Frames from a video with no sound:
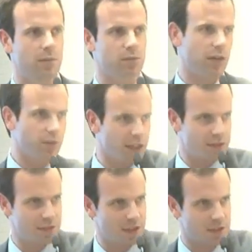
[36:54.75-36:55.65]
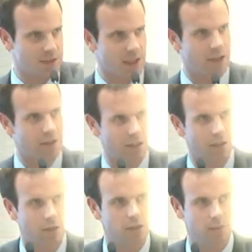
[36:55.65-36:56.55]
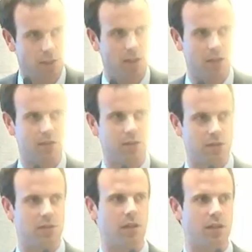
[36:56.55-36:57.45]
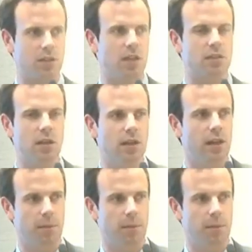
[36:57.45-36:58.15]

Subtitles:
So I don't know if that's exactly getting at the question, but I think it's